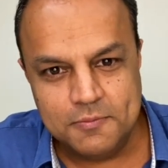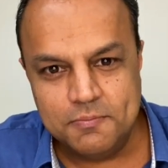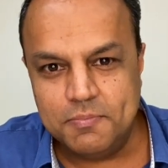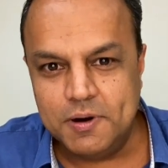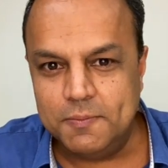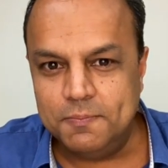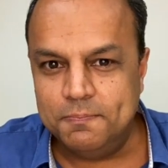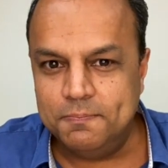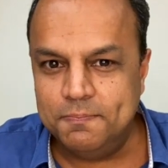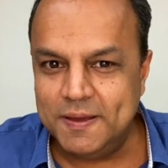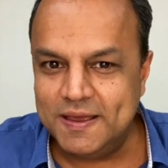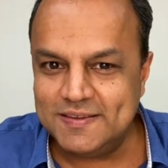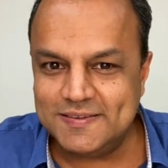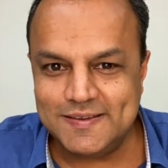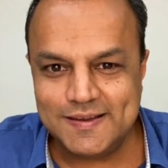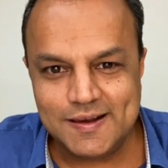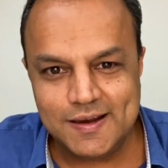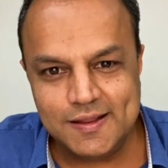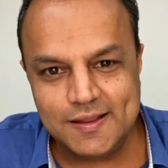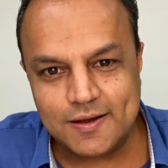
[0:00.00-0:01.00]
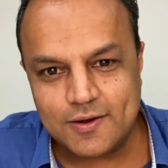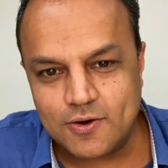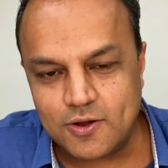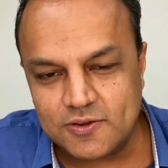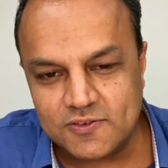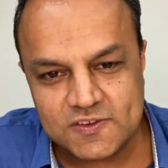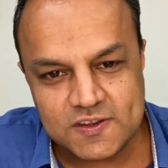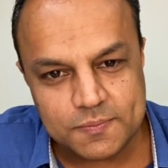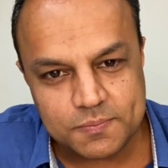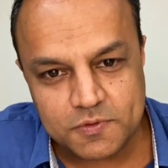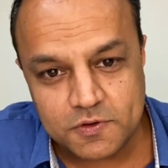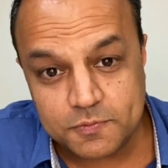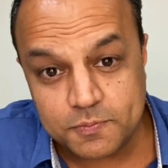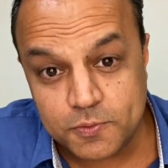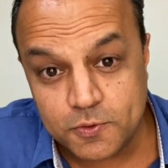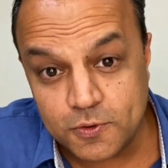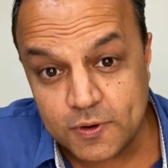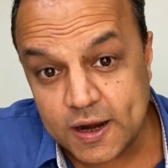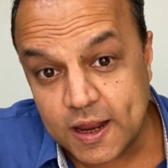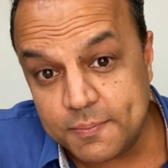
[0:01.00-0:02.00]
But basically, the concept of
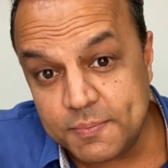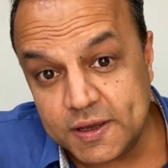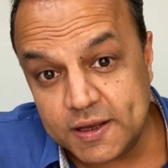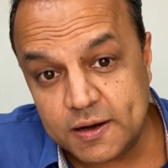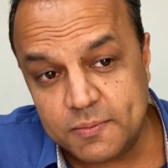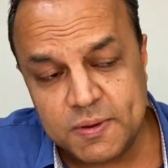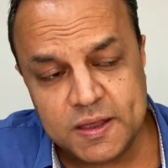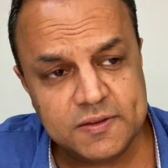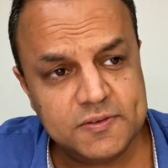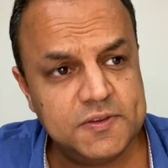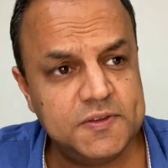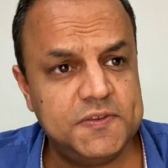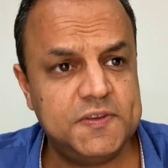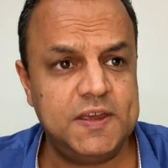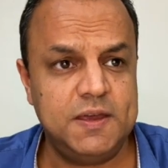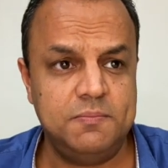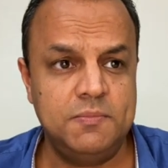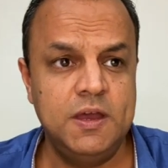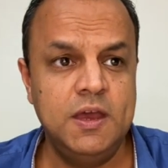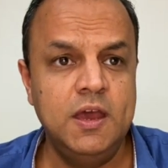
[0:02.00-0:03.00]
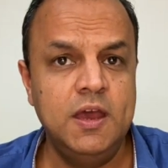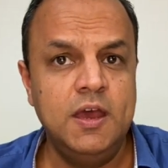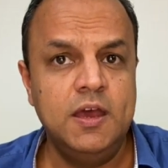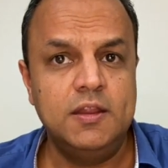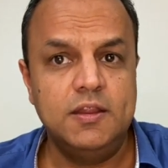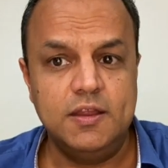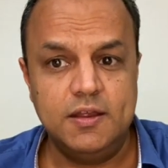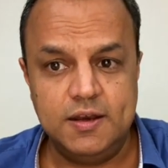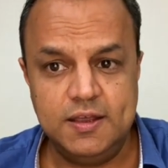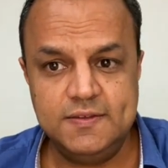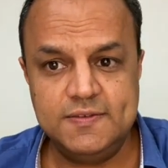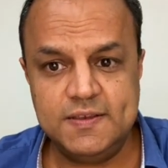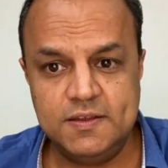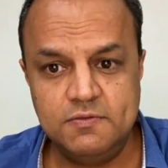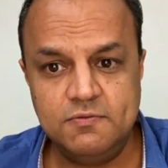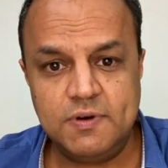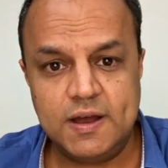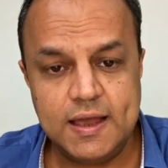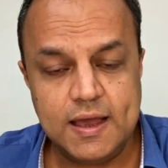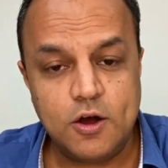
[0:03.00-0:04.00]
programming remains the same. The
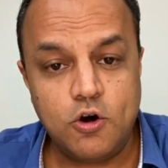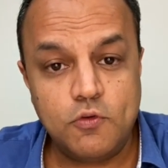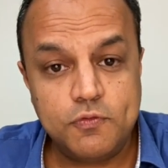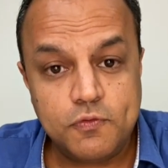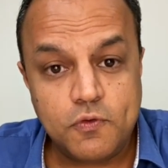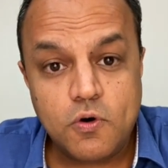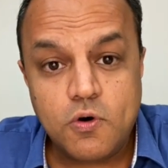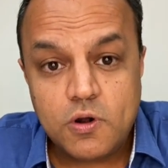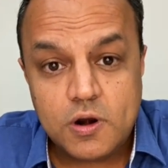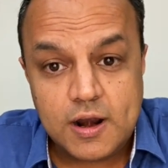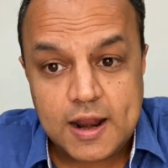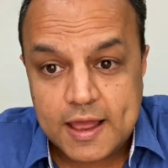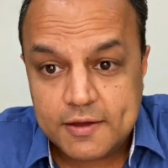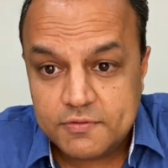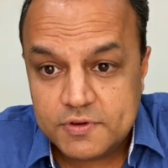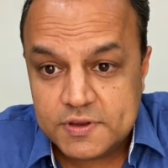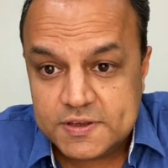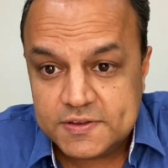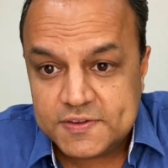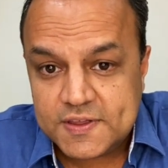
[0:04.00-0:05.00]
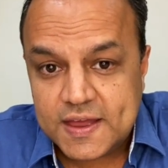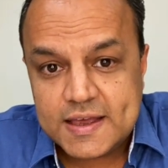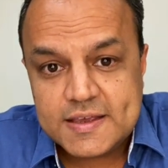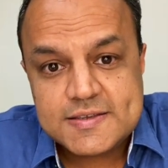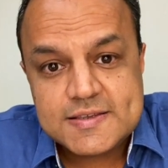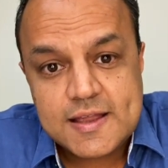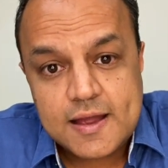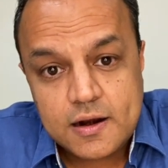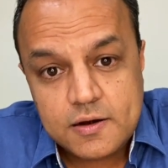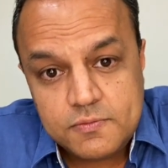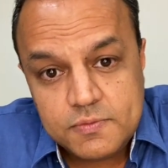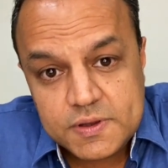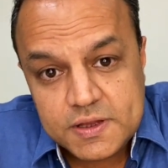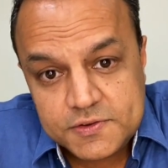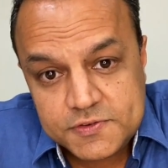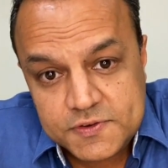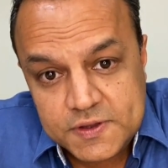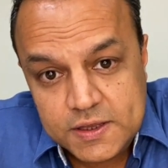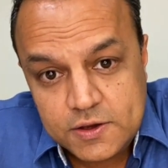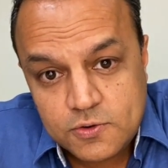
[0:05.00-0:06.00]
reason why of all languages I start with the
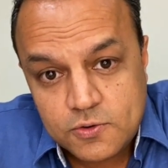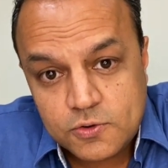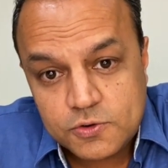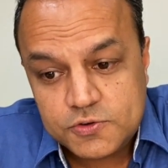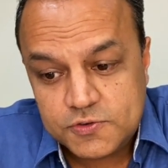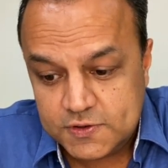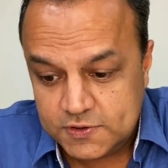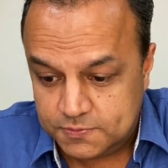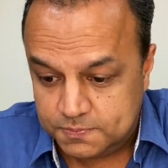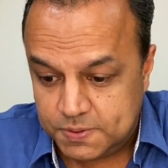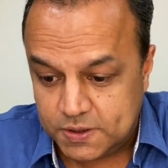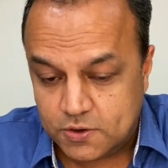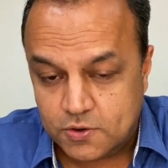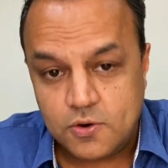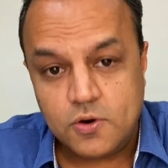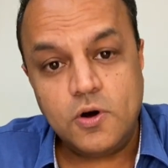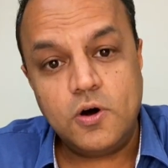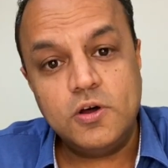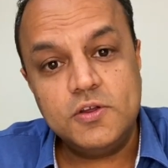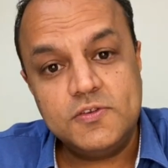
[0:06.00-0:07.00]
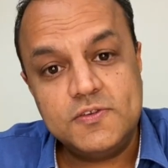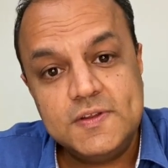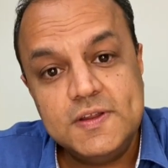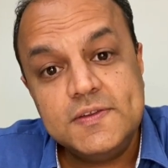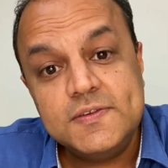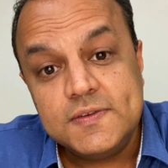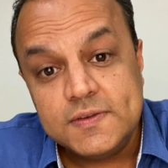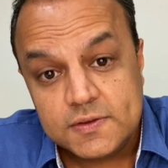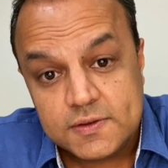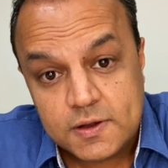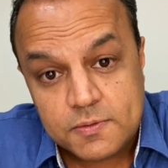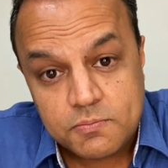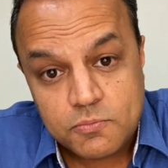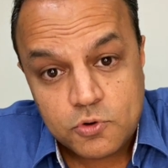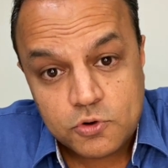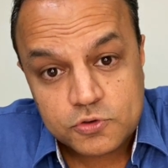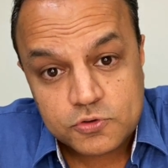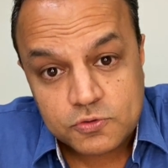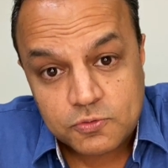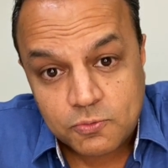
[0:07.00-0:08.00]
C course is because this is the
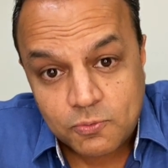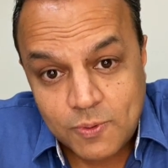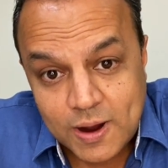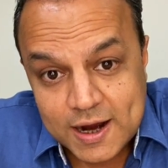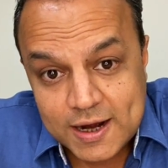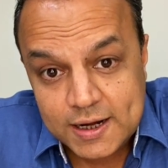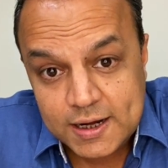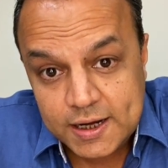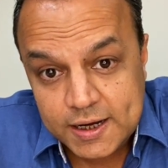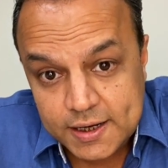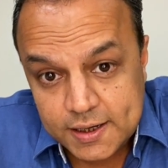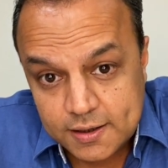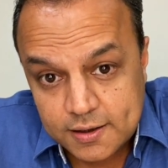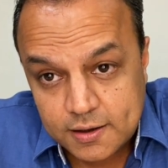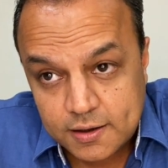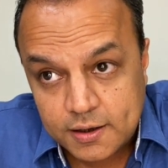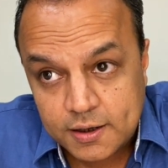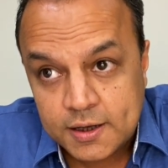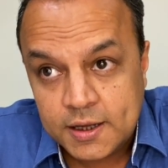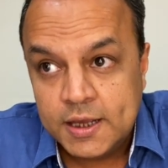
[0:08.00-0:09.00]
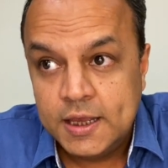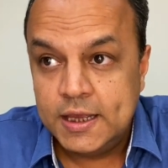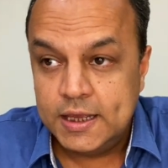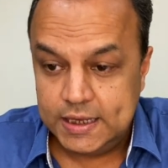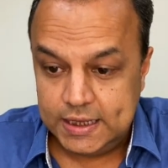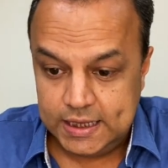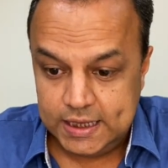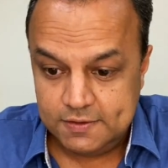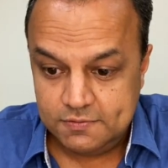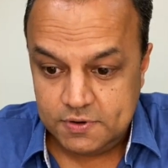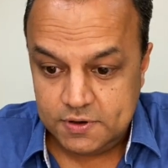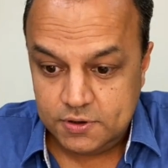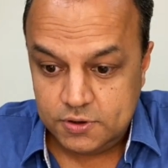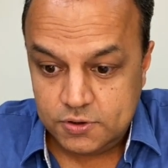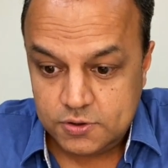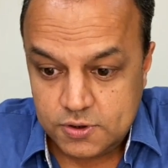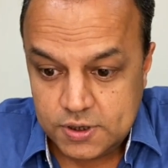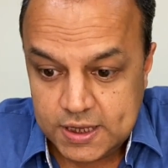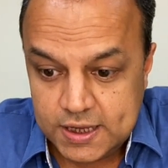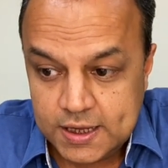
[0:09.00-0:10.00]
most widely learned. Even
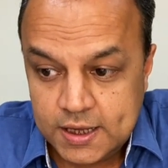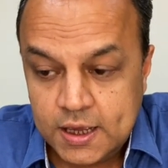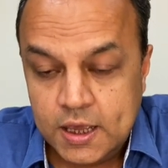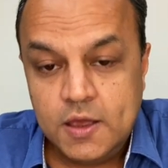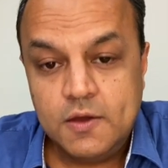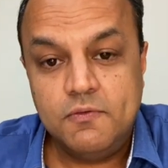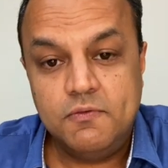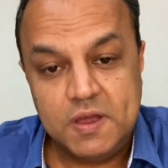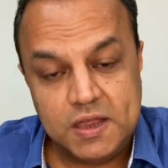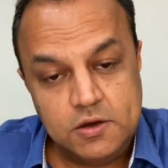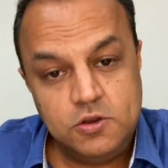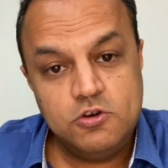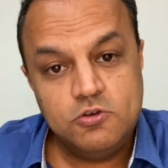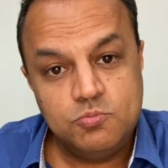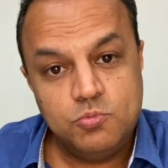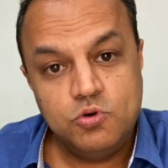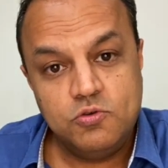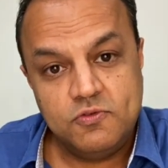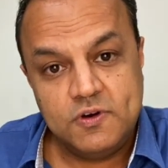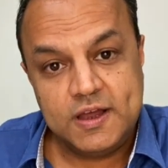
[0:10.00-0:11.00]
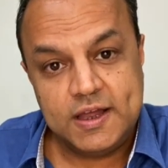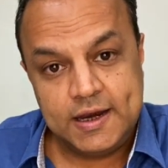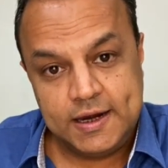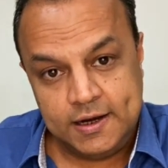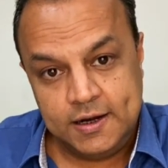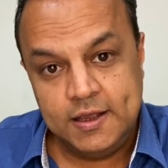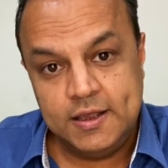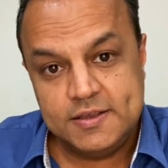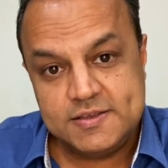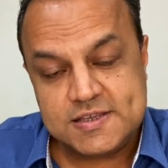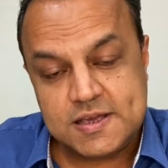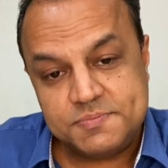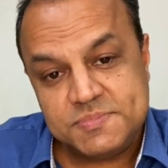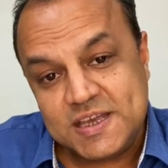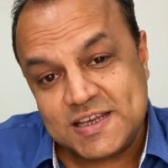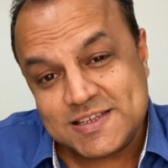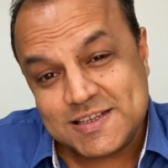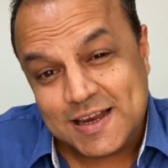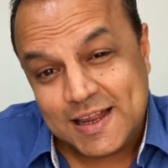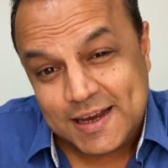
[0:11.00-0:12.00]
today, when you move ahead,
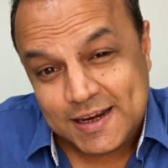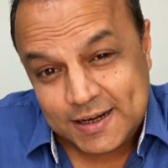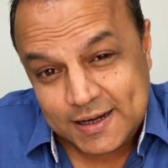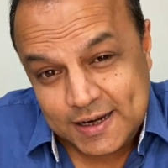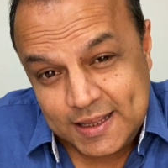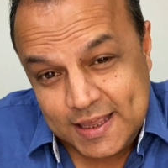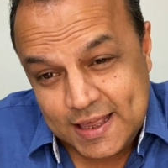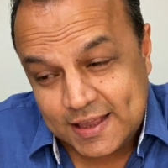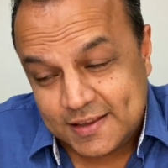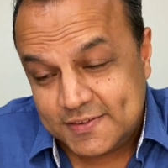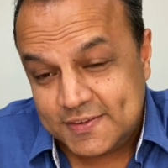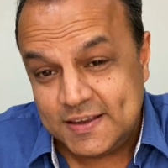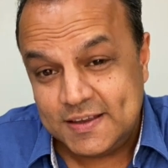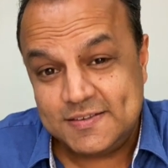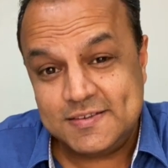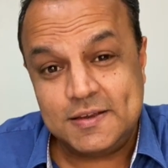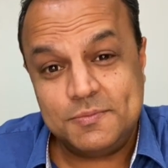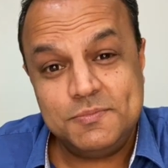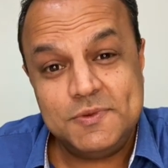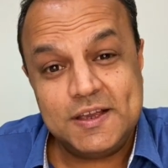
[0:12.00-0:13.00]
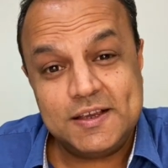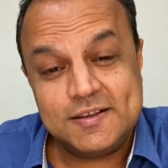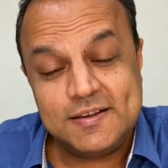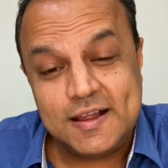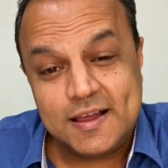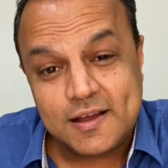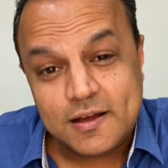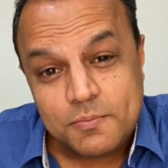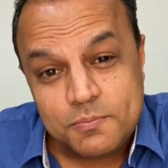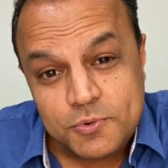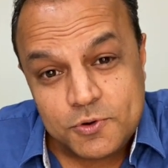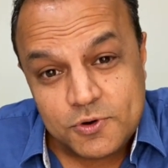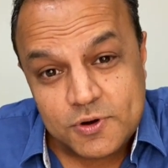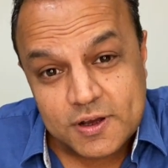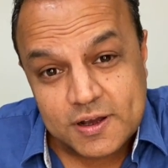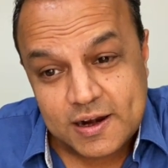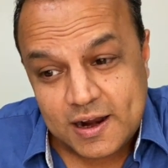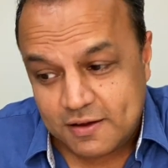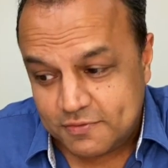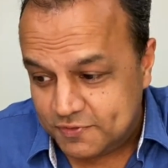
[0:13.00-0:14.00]
subjects like DSA, subjects like computer
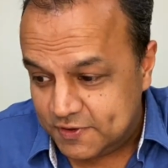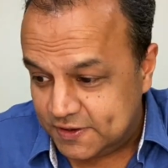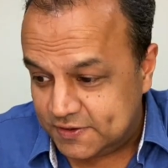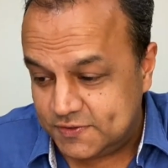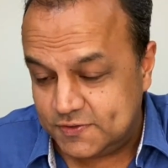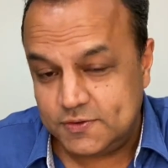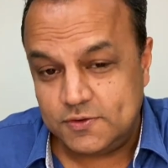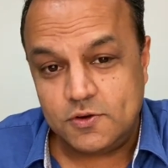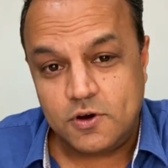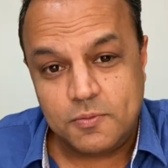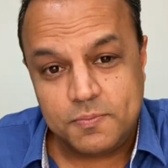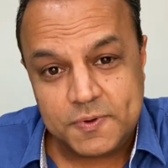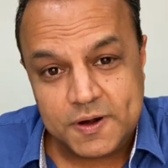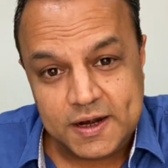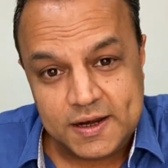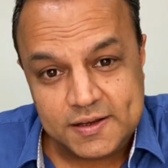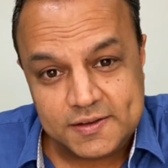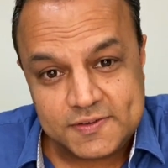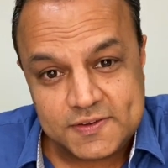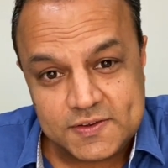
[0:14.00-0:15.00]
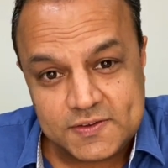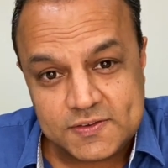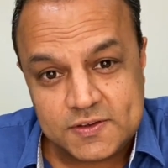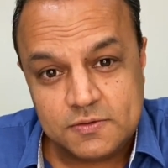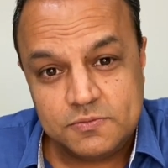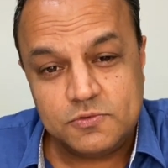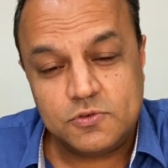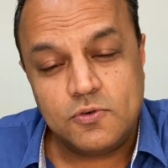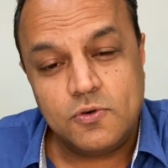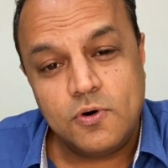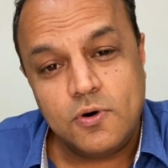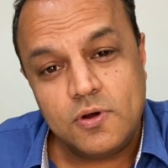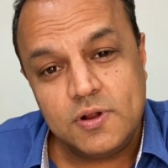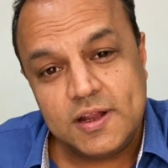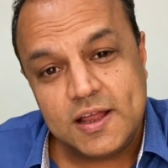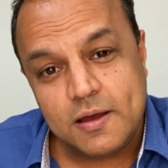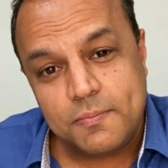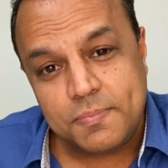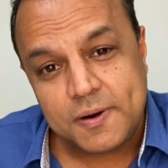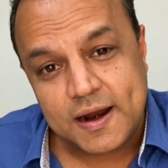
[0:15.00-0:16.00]
graphics, operating systems, all
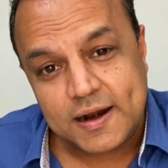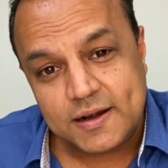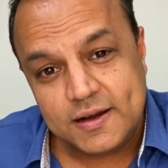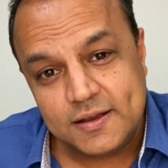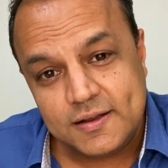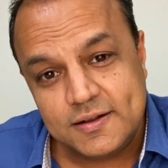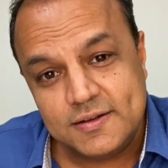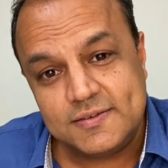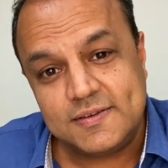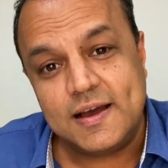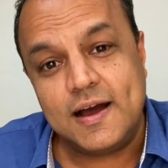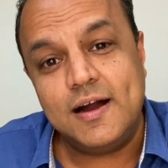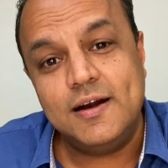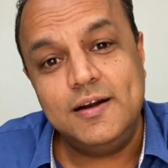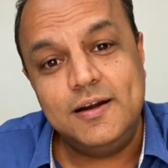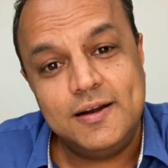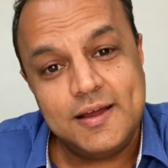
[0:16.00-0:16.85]
their practicals are